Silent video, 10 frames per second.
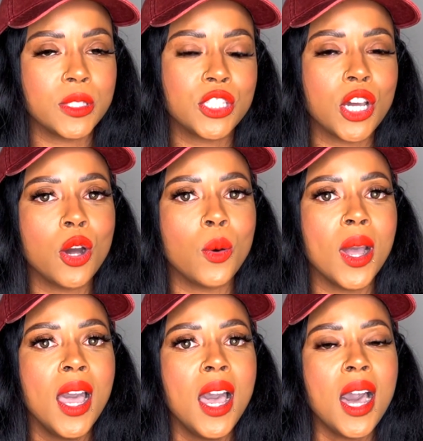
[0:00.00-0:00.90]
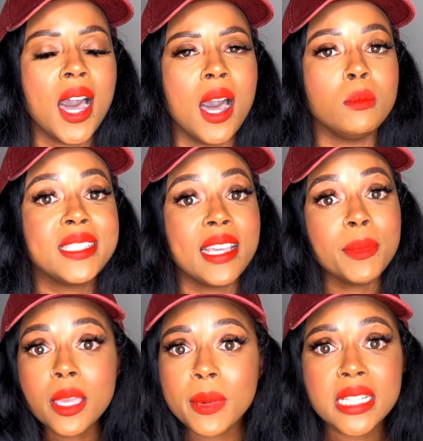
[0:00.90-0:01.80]
So um, send
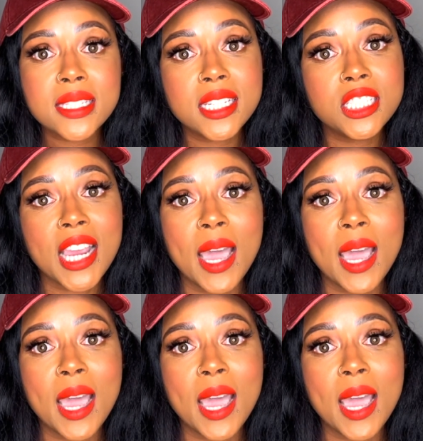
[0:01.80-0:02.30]
me a message.